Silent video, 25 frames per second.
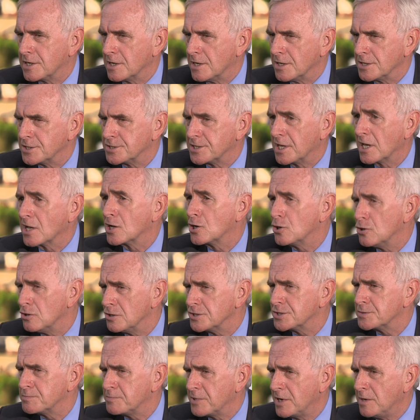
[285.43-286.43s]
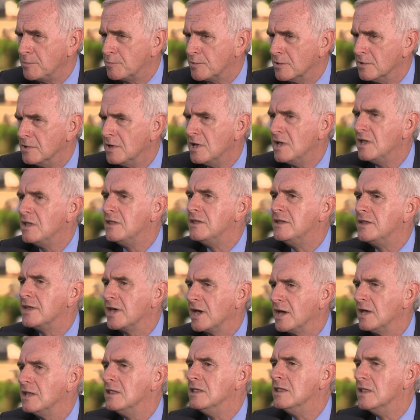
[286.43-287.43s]
cuts that cost people
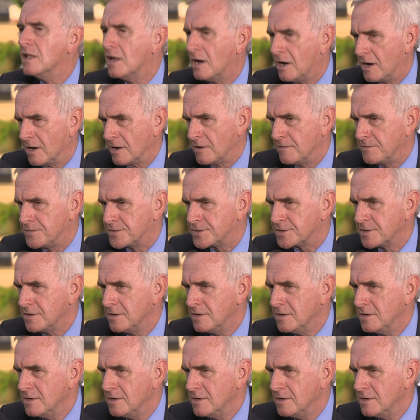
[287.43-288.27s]
their lives.